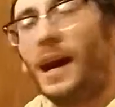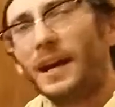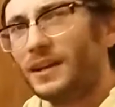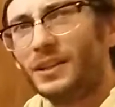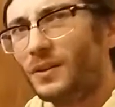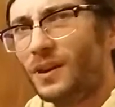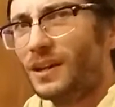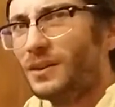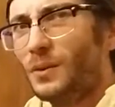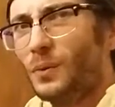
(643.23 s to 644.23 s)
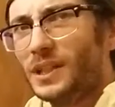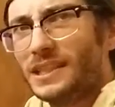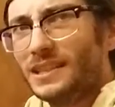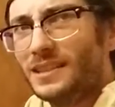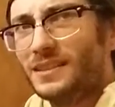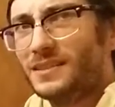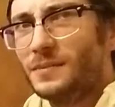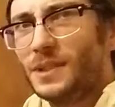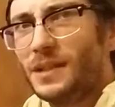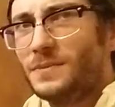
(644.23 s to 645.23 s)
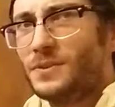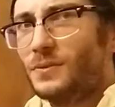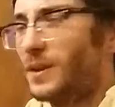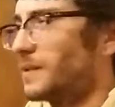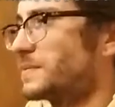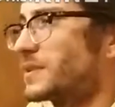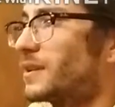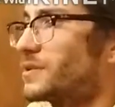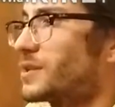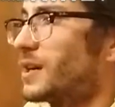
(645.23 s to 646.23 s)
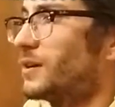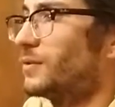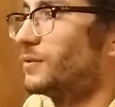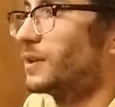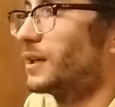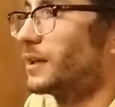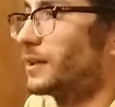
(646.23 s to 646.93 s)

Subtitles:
I don't know what the deal is. Sometimes the ROMs glitch out.